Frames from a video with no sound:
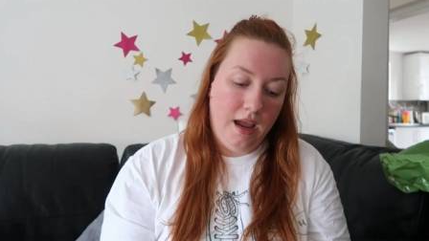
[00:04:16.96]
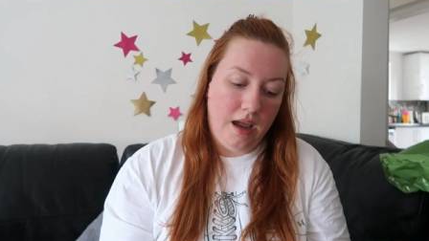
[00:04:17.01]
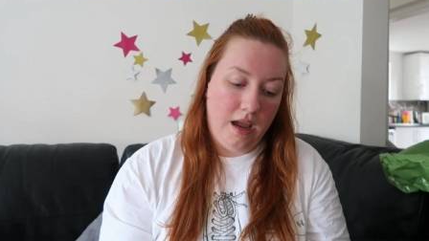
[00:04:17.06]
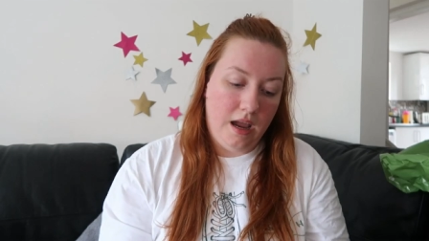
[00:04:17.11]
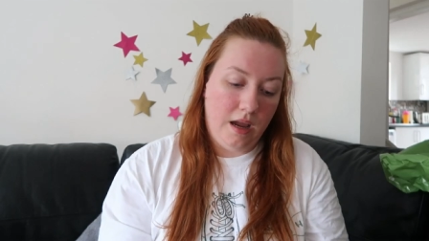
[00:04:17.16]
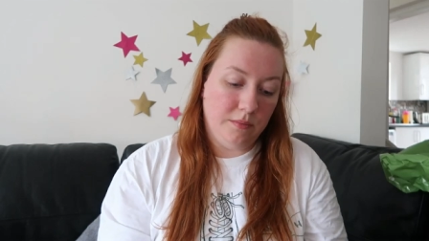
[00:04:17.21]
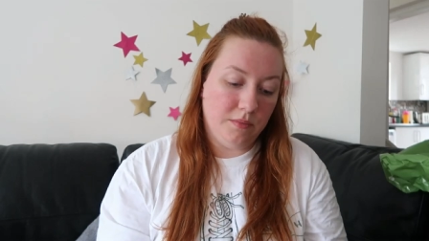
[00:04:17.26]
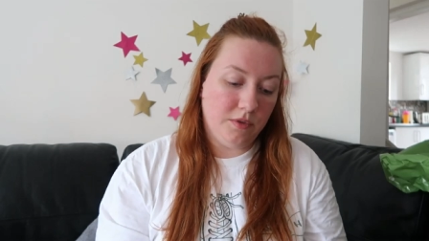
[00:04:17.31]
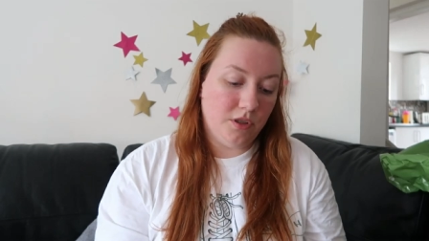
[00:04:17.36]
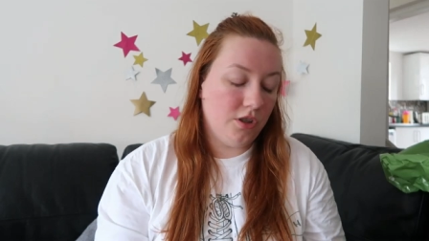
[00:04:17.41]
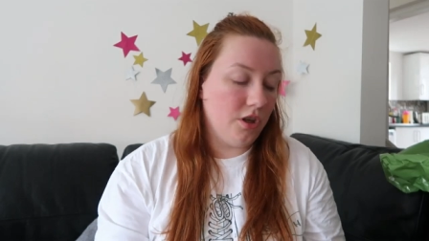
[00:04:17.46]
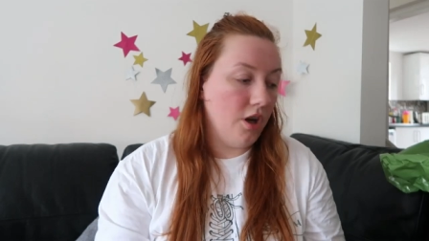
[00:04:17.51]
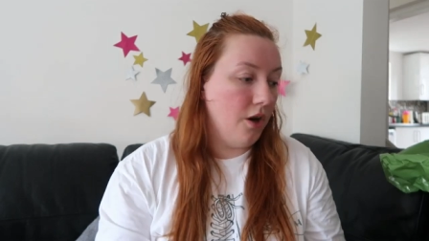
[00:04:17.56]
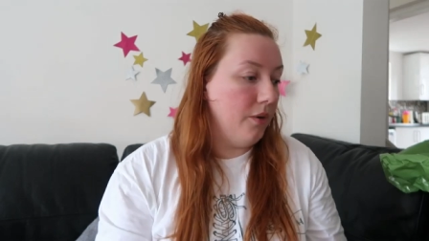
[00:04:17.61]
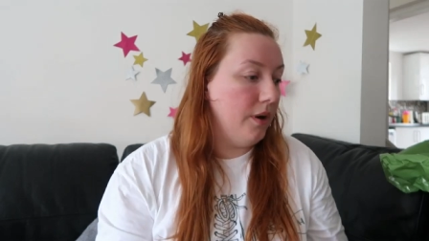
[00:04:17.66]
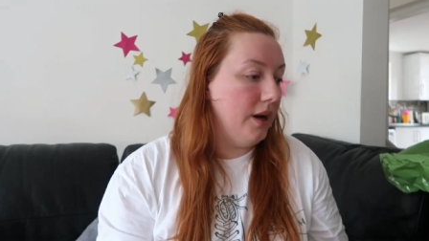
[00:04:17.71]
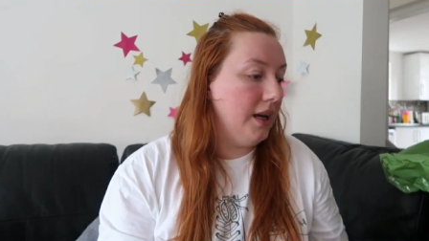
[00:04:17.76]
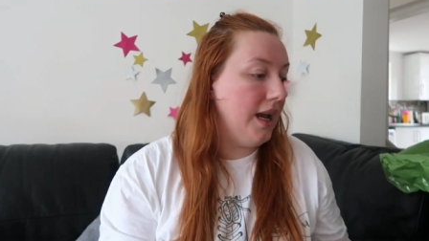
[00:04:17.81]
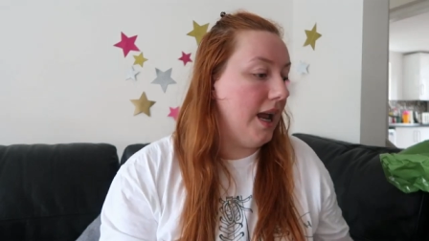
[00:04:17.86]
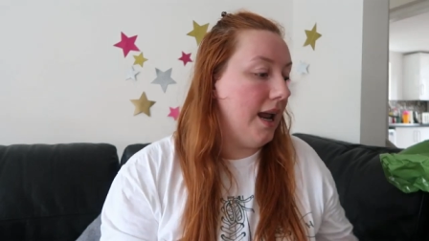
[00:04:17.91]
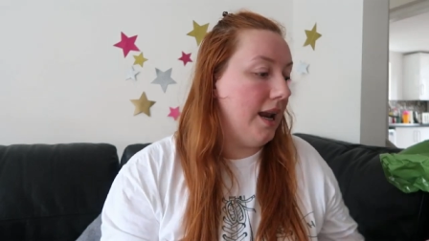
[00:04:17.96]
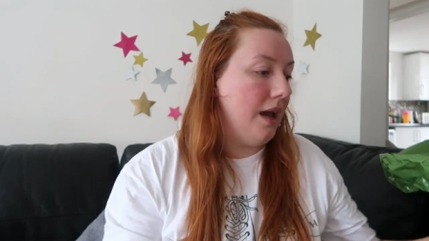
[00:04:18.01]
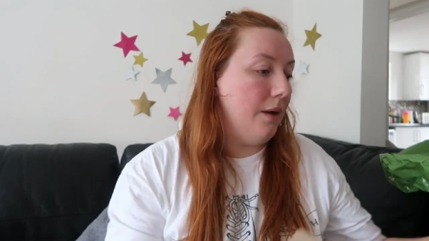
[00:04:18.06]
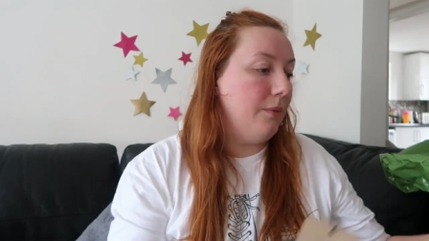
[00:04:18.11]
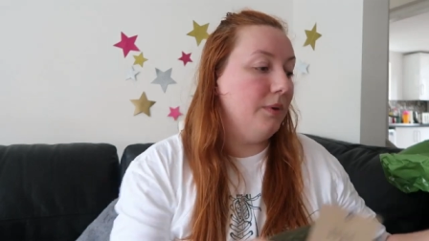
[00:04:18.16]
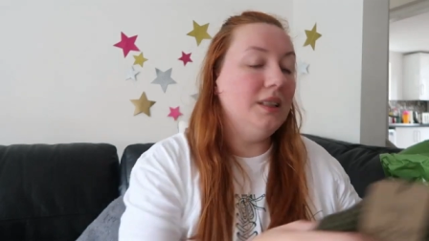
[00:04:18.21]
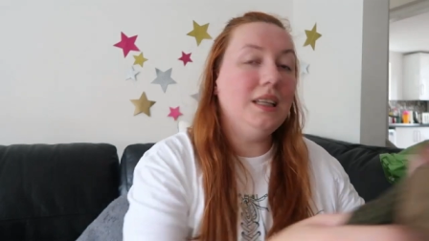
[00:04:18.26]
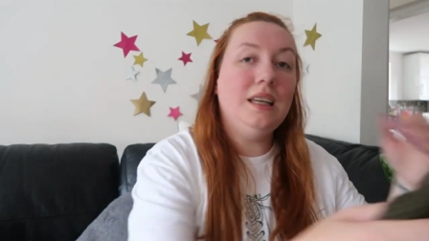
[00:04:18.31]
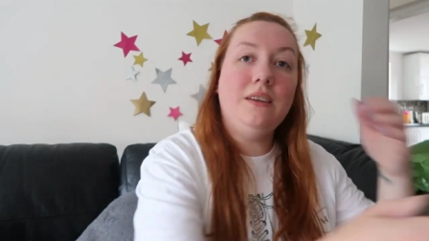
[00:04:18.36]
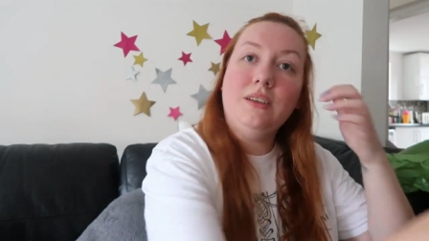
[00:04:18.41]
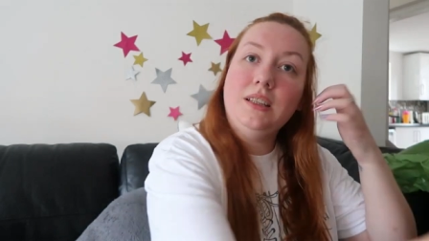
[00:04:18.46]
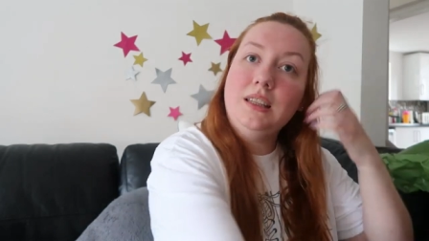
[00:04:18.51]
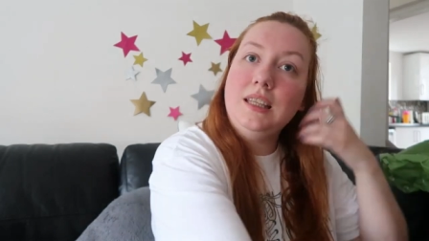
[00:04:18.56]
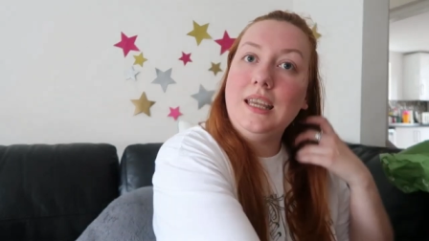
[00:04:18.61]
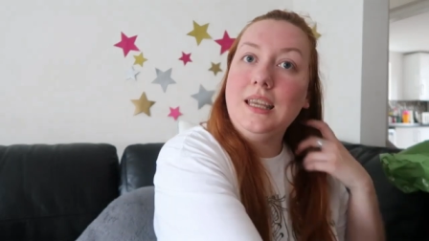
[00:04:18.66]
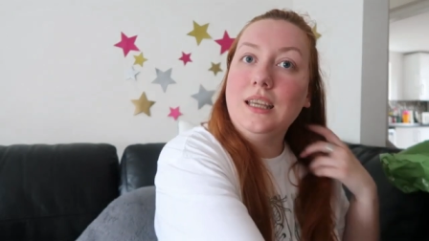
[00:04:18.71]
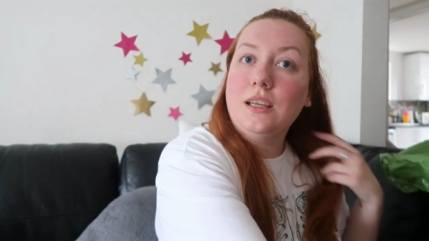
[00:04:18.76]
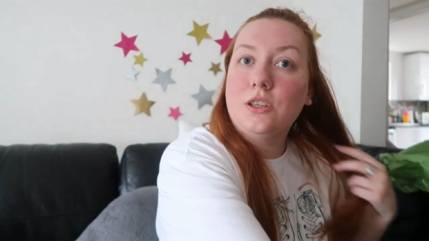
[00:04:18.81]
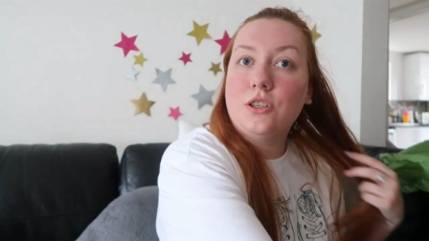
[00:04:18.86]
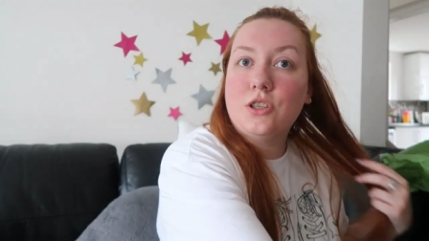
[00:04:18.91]
um, so again I will leave a
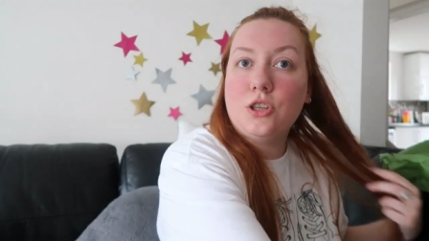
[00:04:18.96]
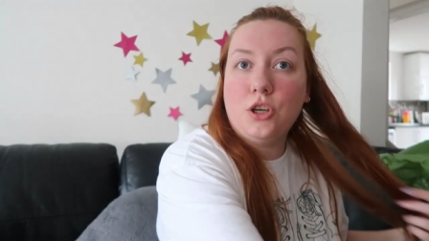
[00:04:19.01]
link